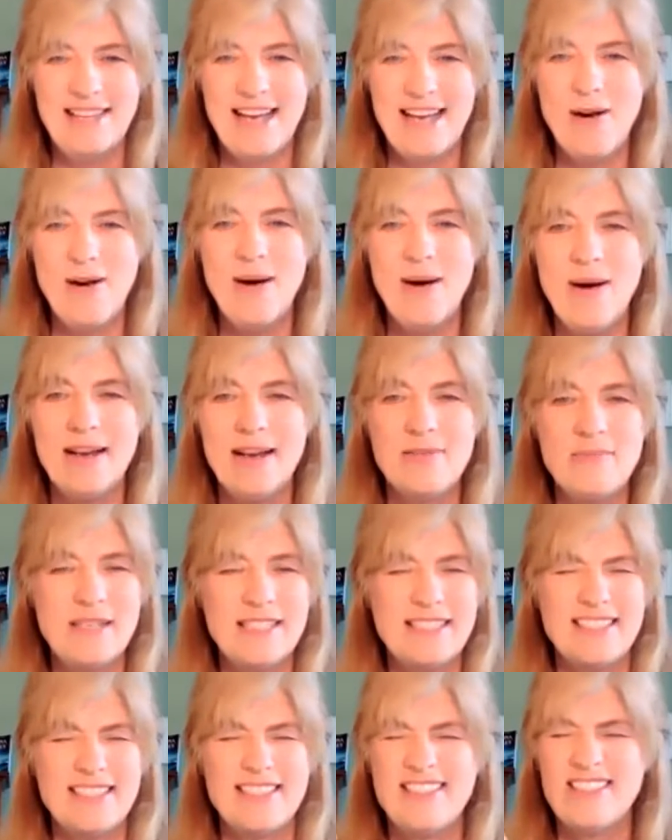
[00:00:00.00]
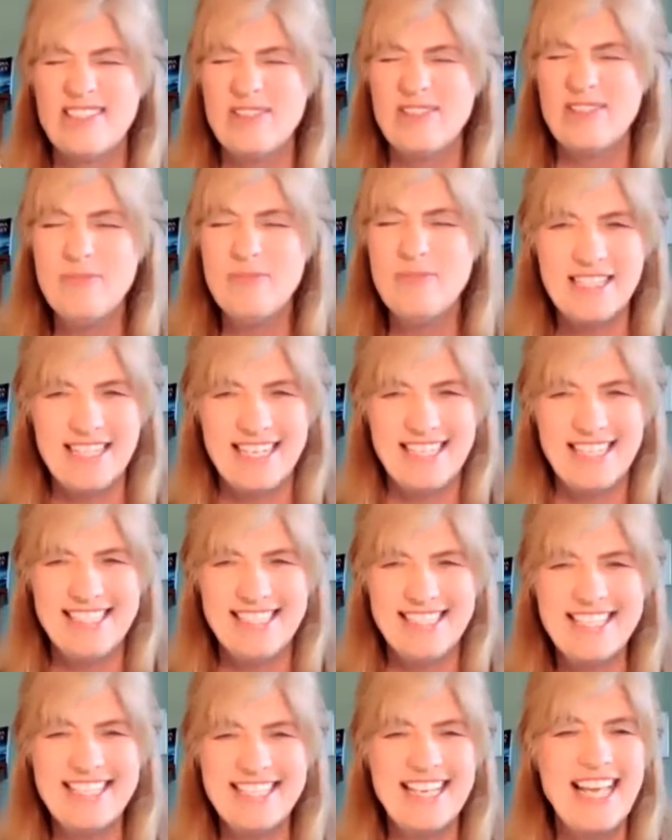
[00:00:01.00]
now. And it makes it super
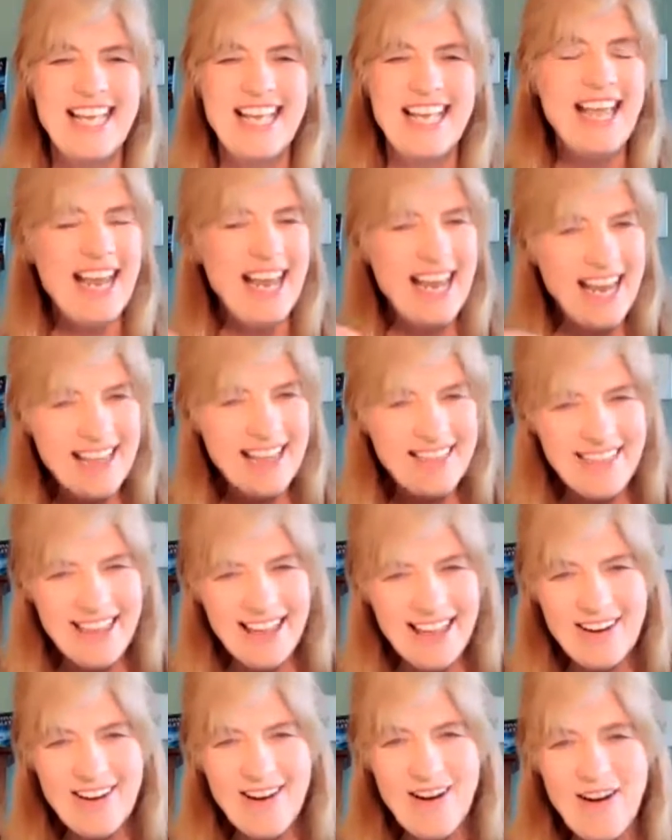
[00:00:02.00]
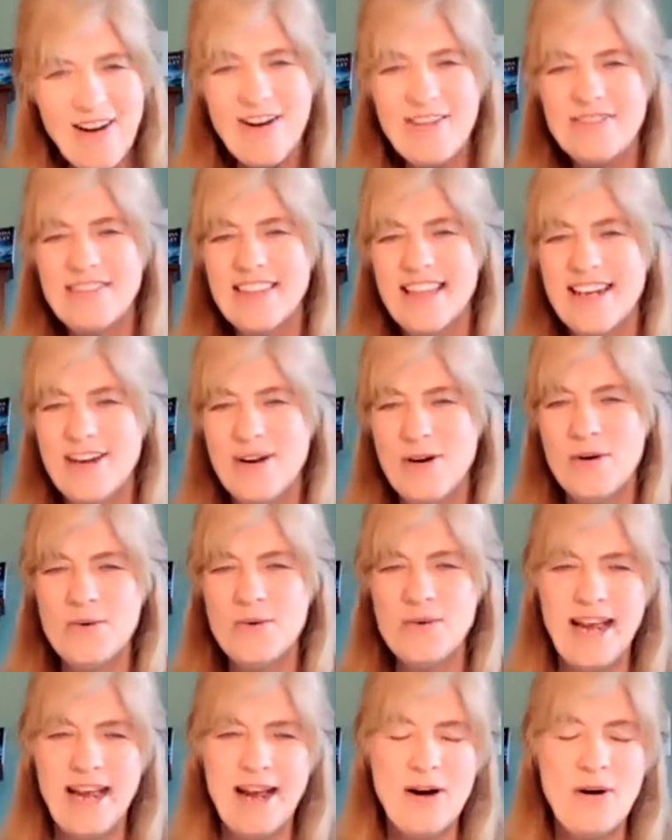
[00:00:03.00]
tense. Mm-hmm. And then off they go
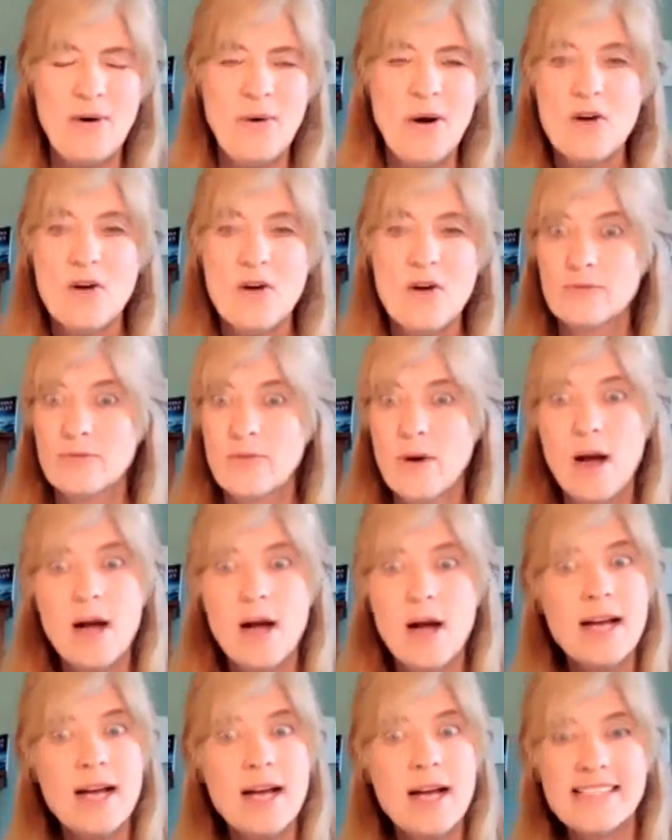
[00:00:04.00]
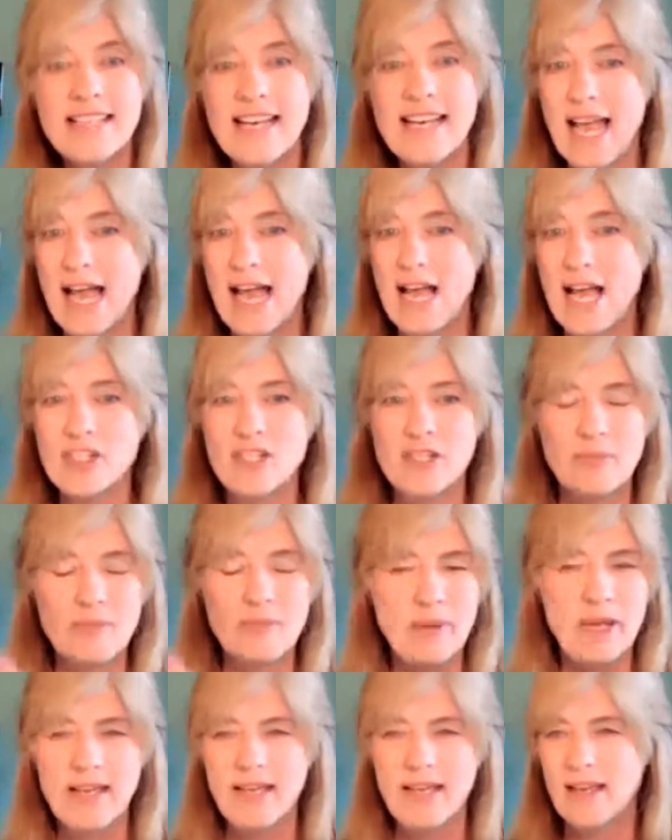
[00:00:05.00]
now. Rising action,
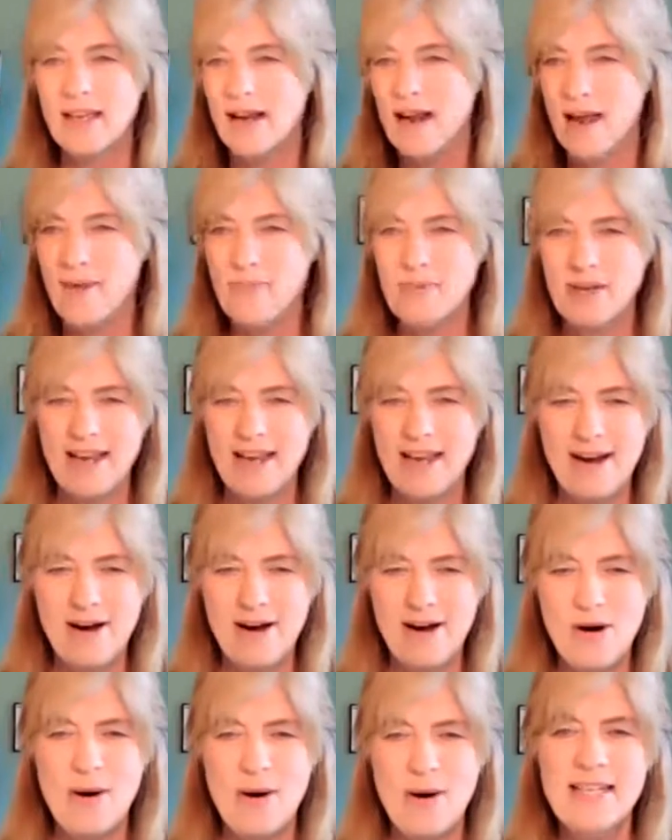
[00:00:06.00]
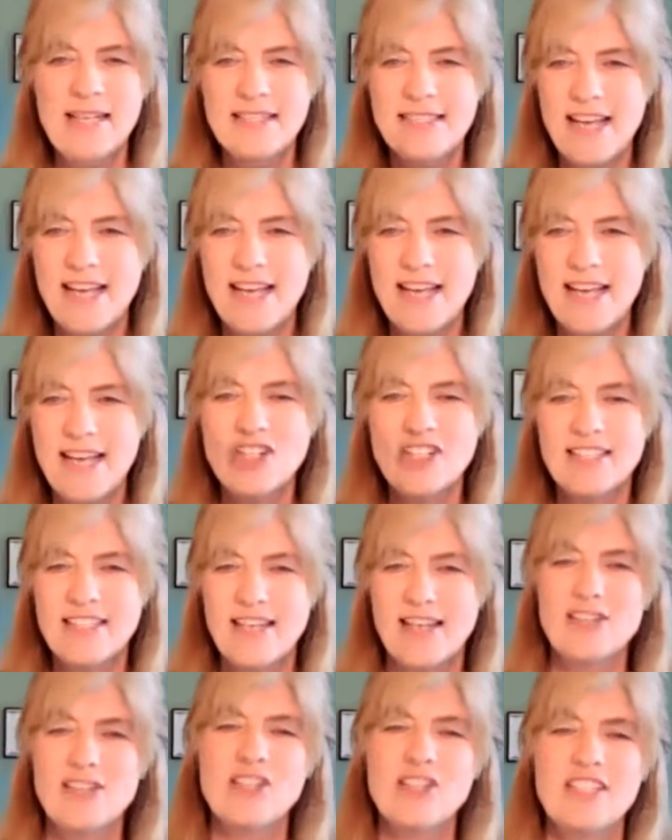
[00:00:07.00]
pick it up now. Tension,
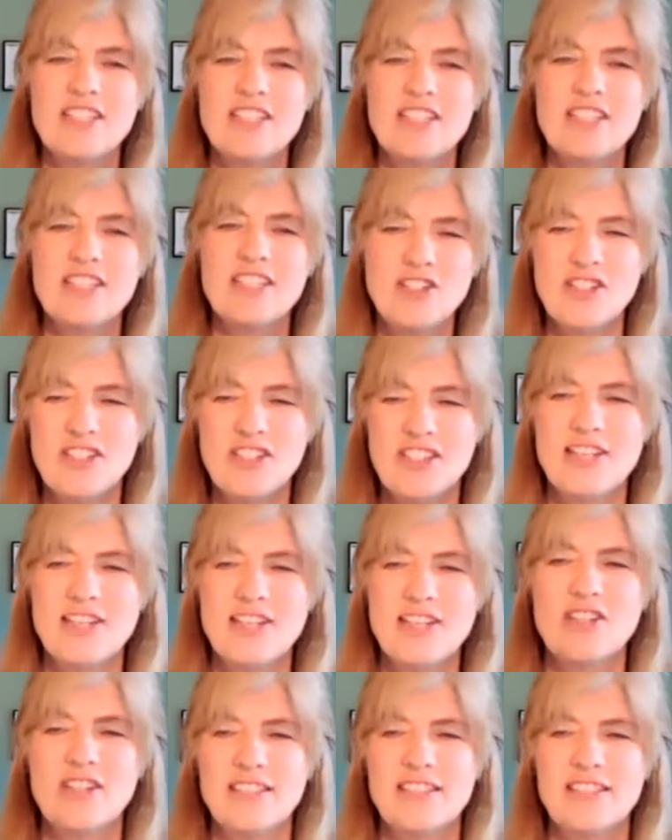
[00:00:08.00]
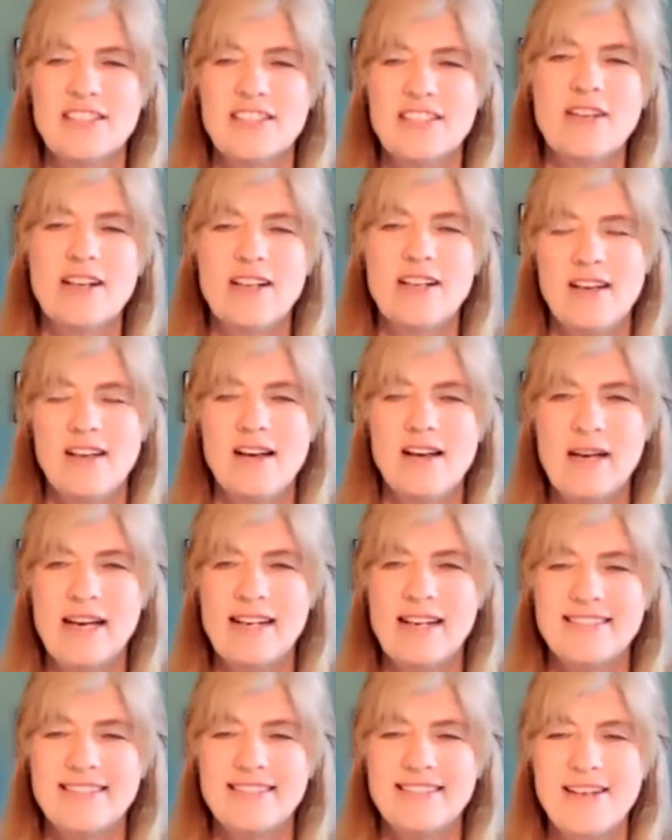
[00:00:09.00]
tension, tension, tension until the
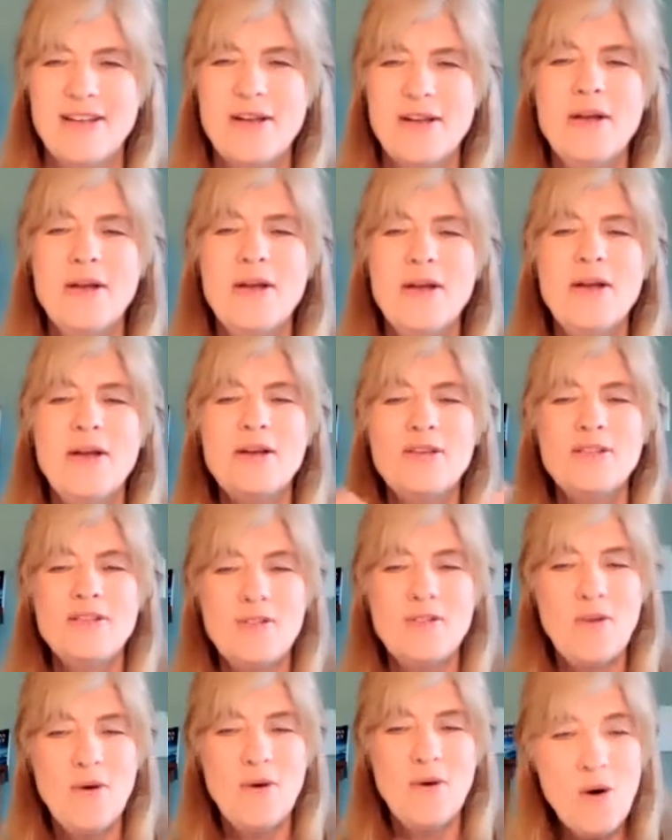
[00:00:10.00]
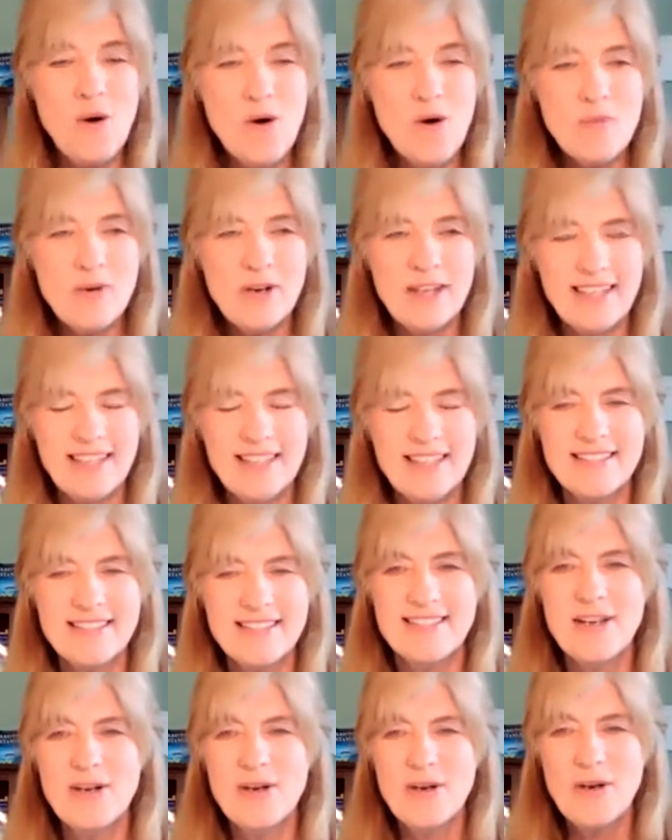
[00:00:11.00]
climax. So the homework
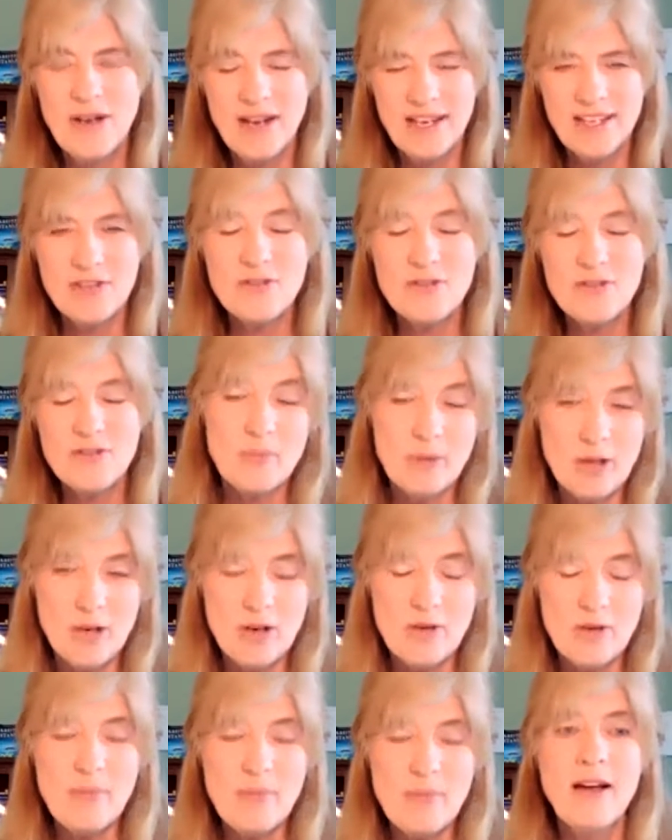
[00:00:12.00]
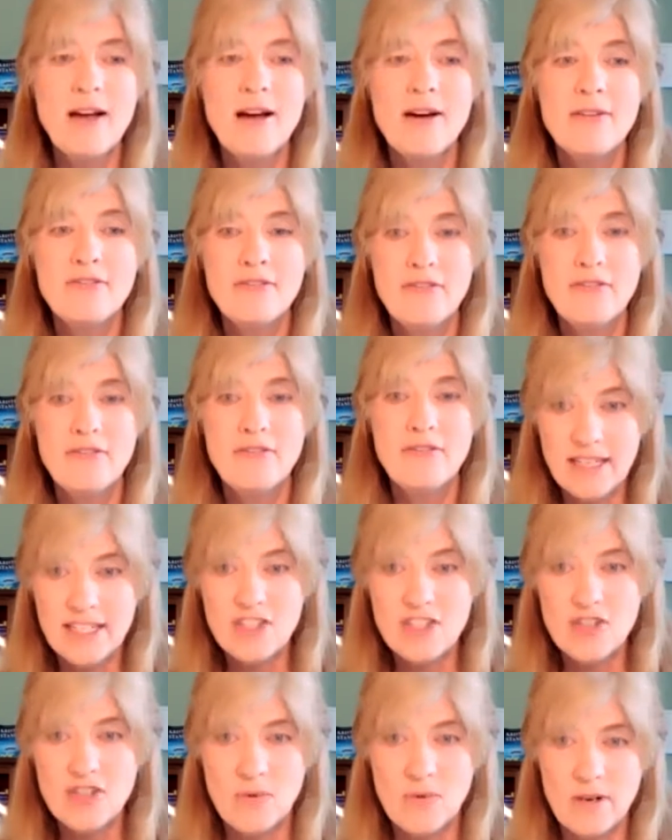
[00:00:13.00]
is use your blurb, find
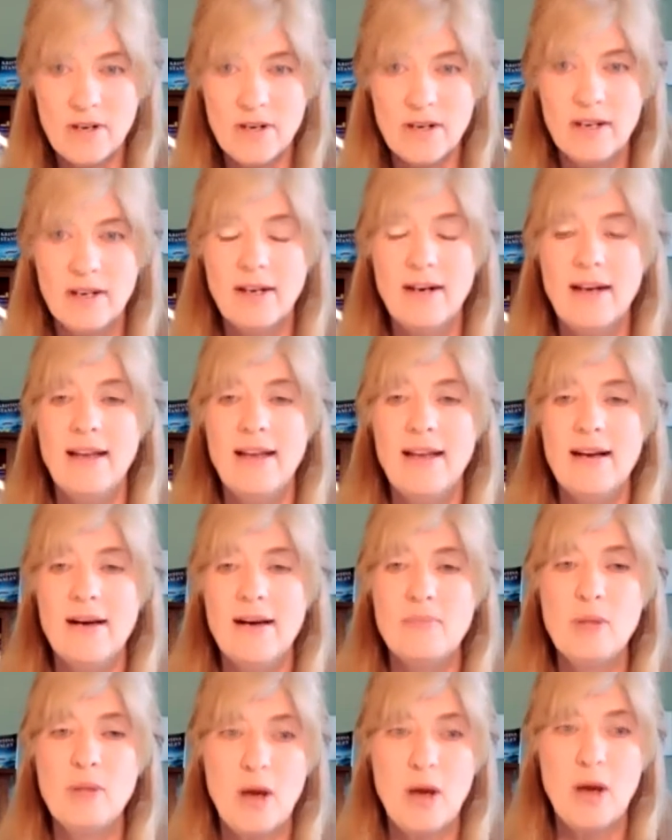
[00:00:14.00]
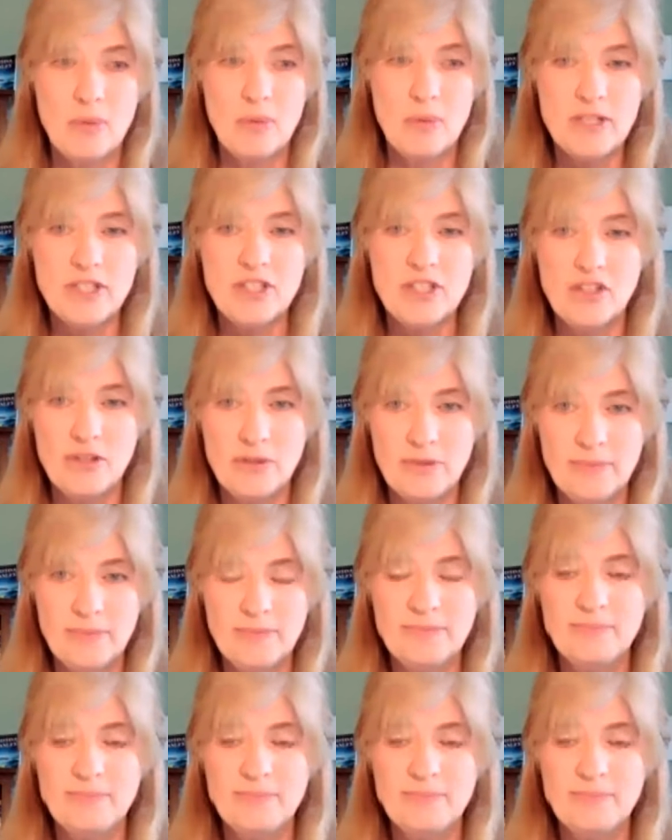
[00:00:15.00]
your plot point 2,